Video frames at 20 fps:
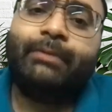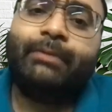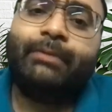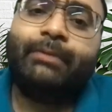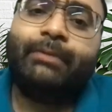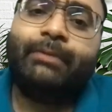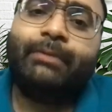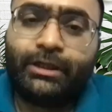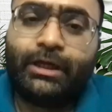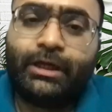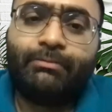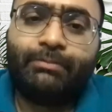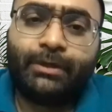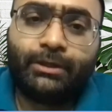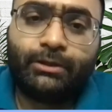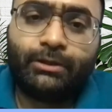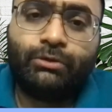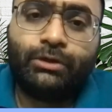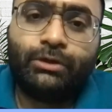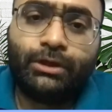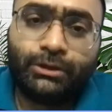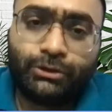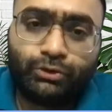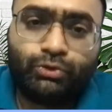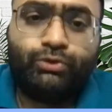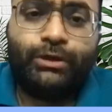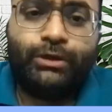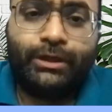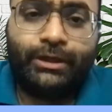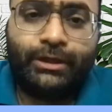for that particular
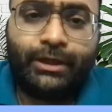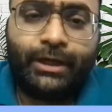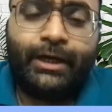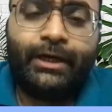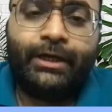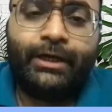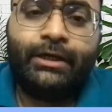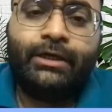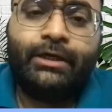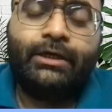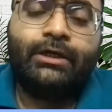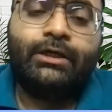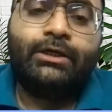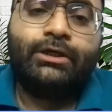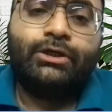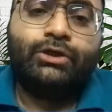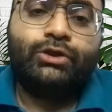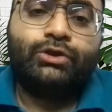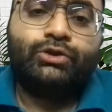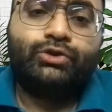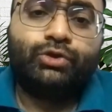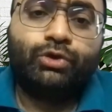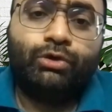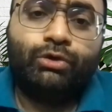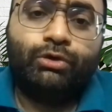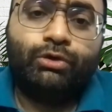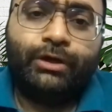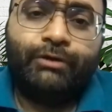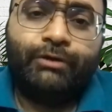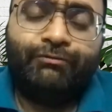student, right?
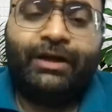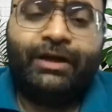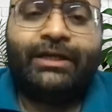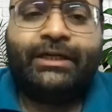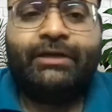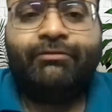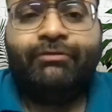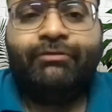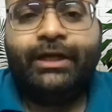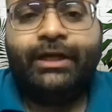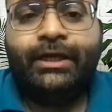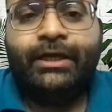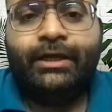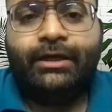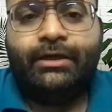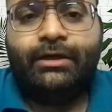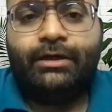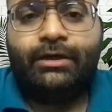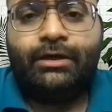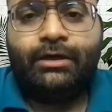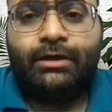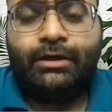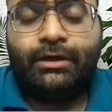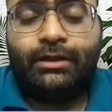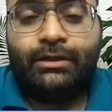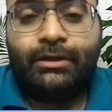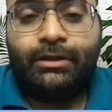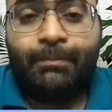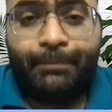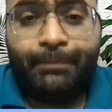So effectively,
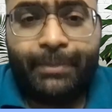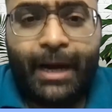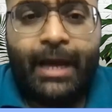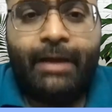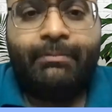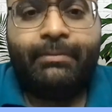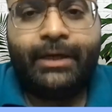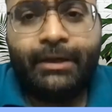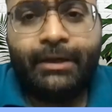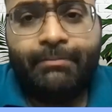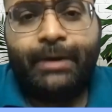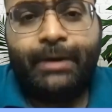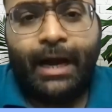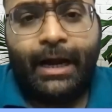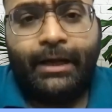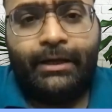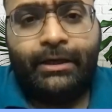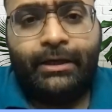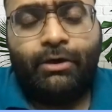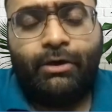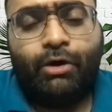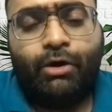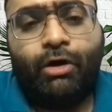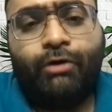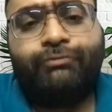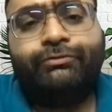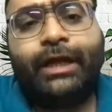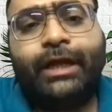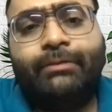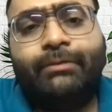the primary brand
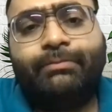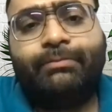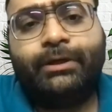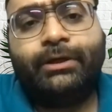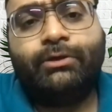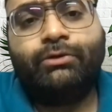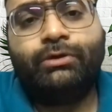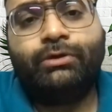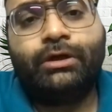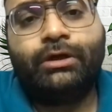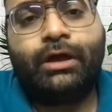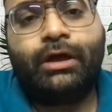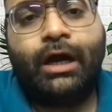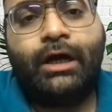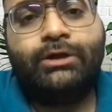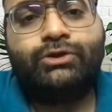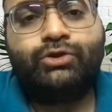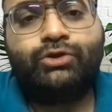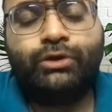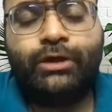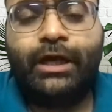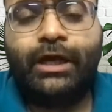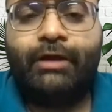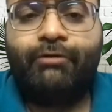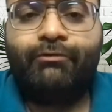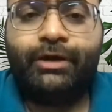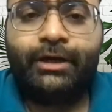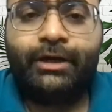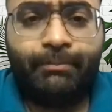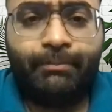of that particular card should
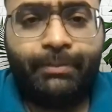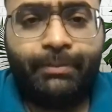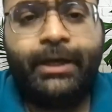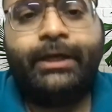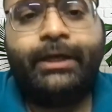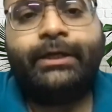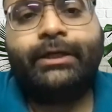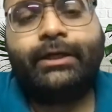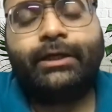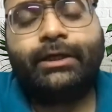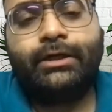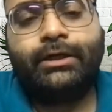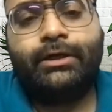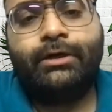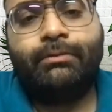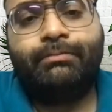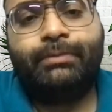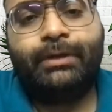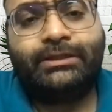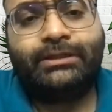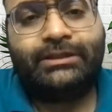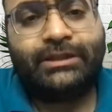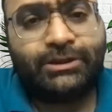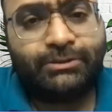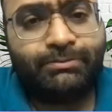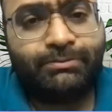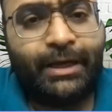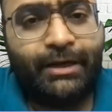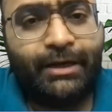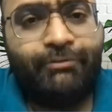have a repeat purchase
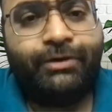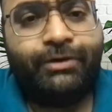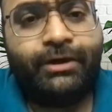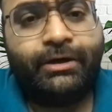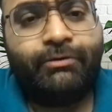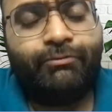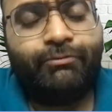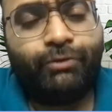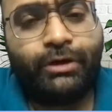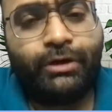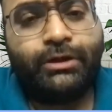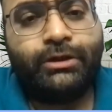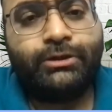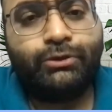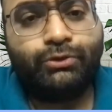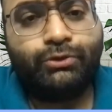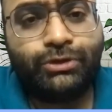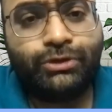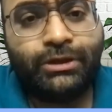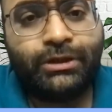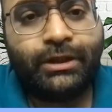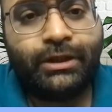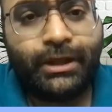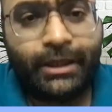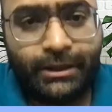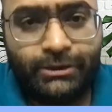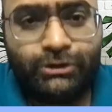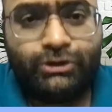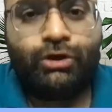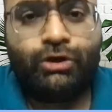benefit for the user,
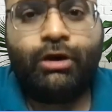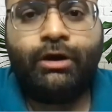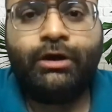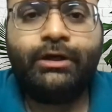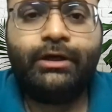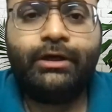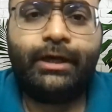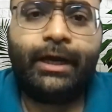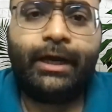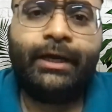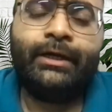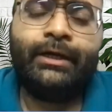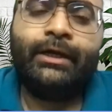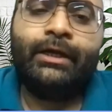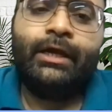in short, right?